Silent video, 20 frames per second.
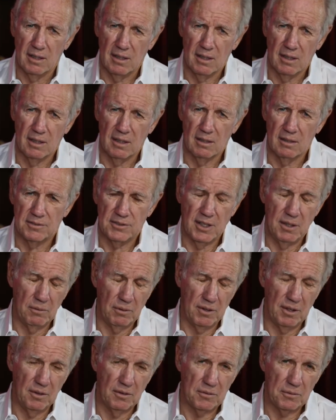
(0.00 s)
Uh, say
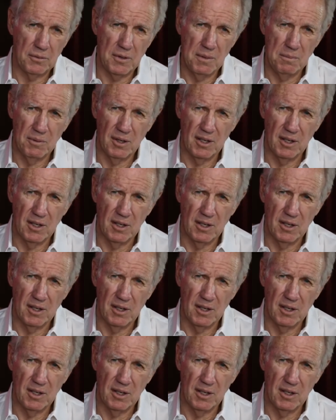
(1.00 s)
within three